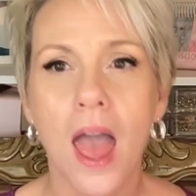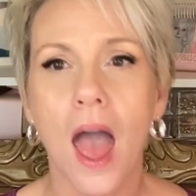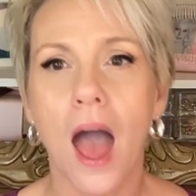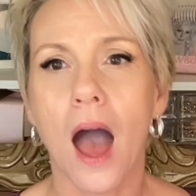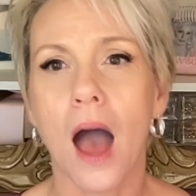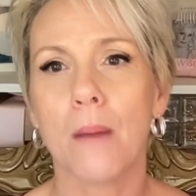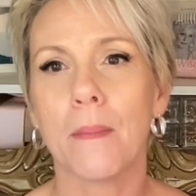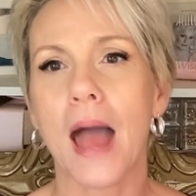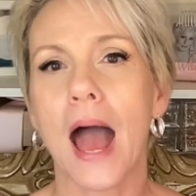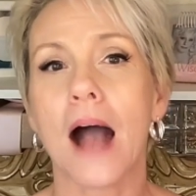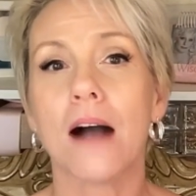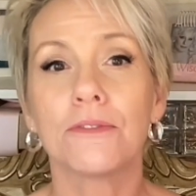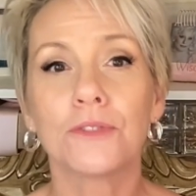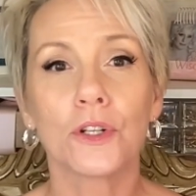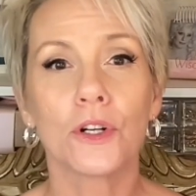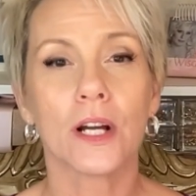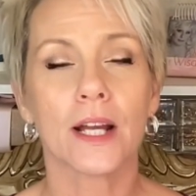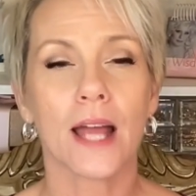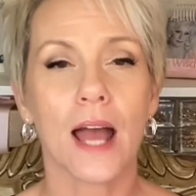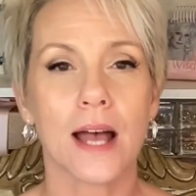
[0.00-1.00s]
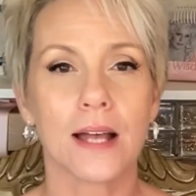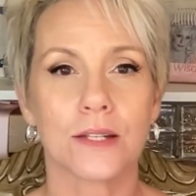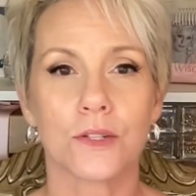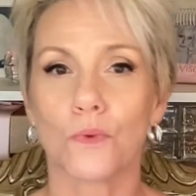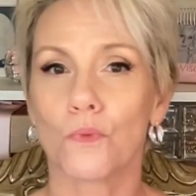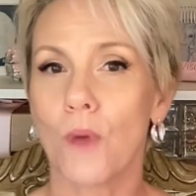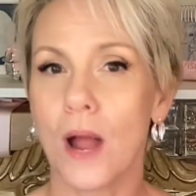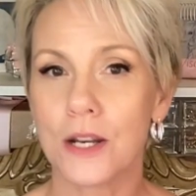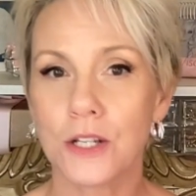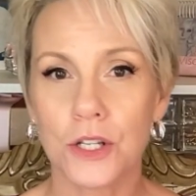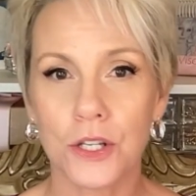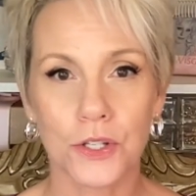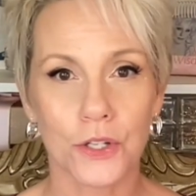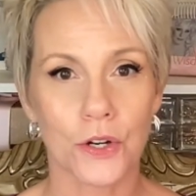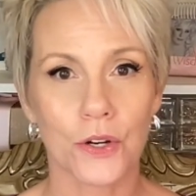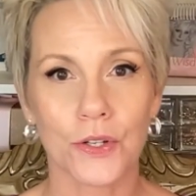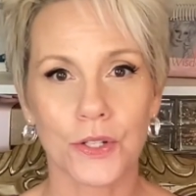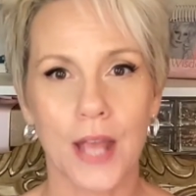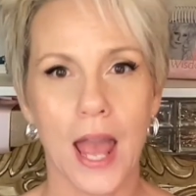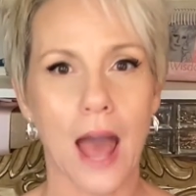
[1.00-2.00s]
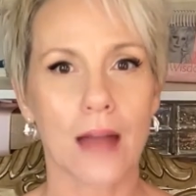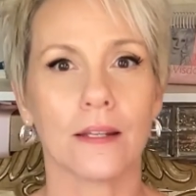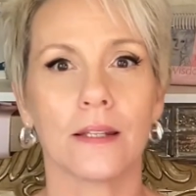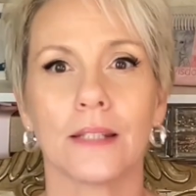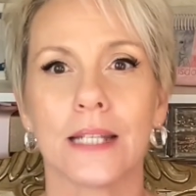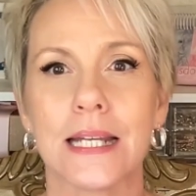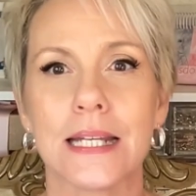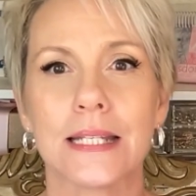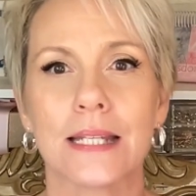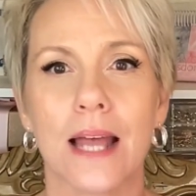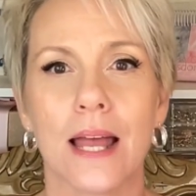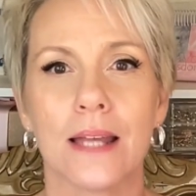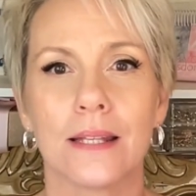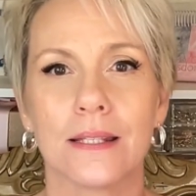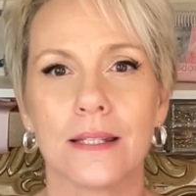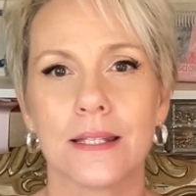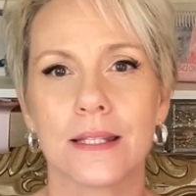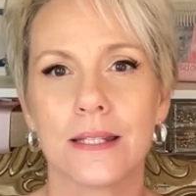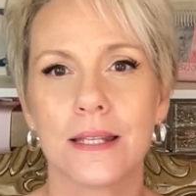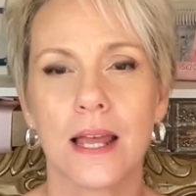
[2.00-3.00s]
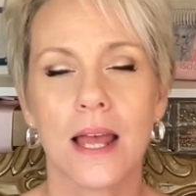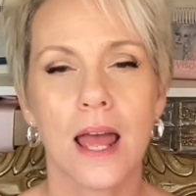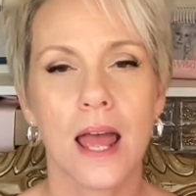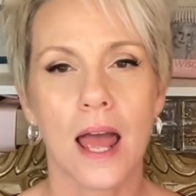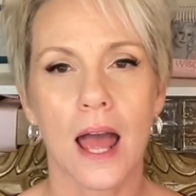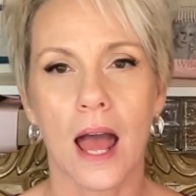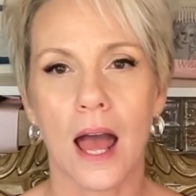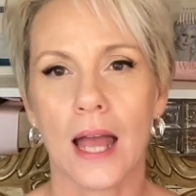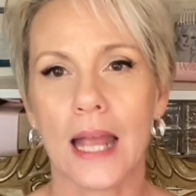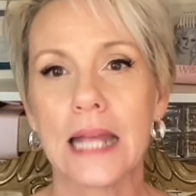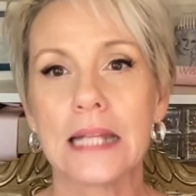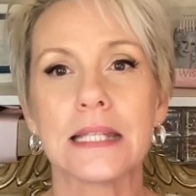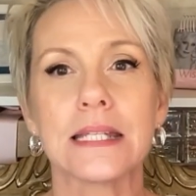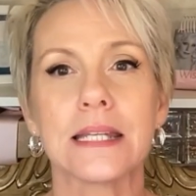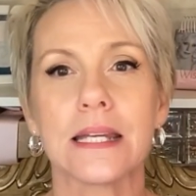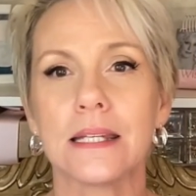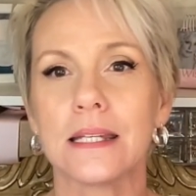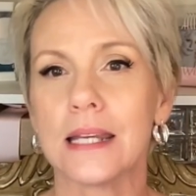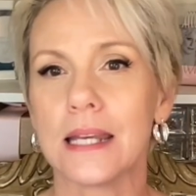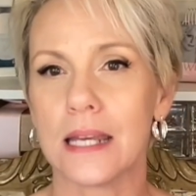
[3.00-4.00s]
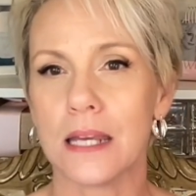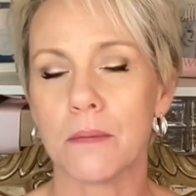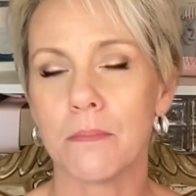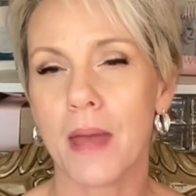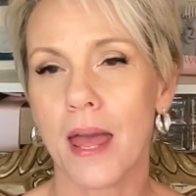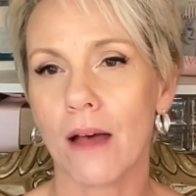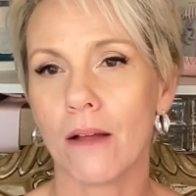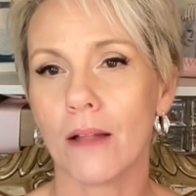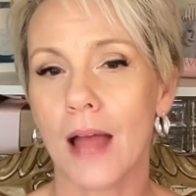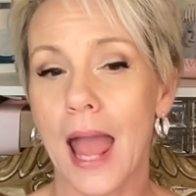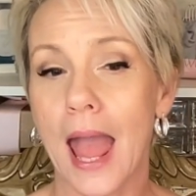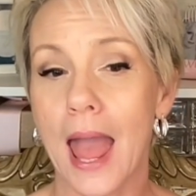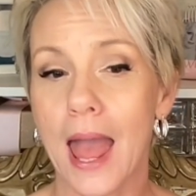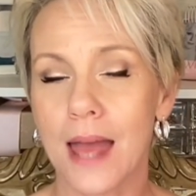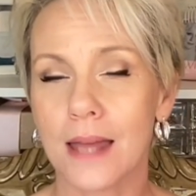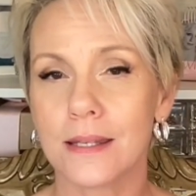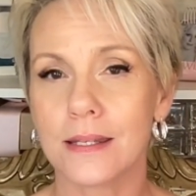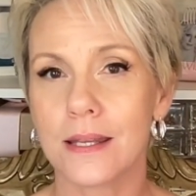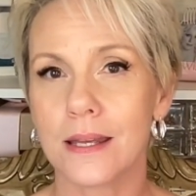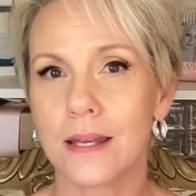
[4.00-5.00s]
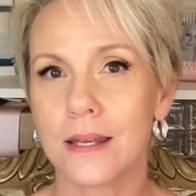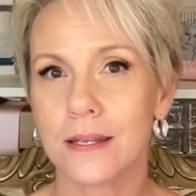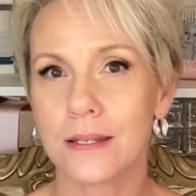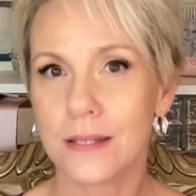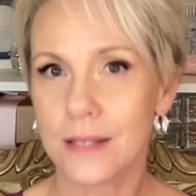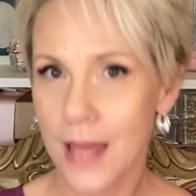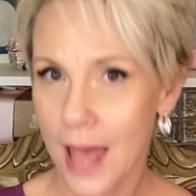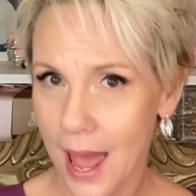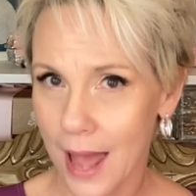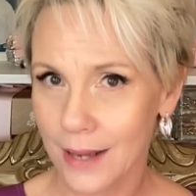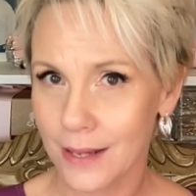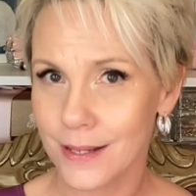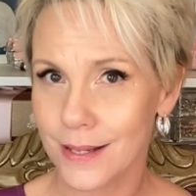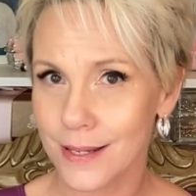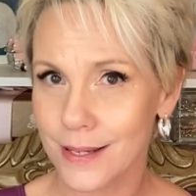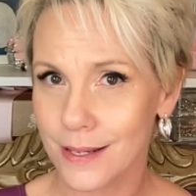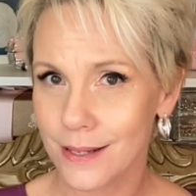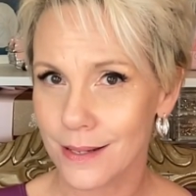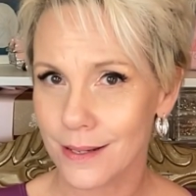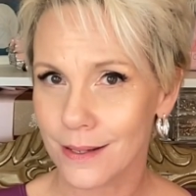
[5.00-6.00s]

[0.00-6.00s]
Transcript: After a guest registers, Calendly sends instant email and text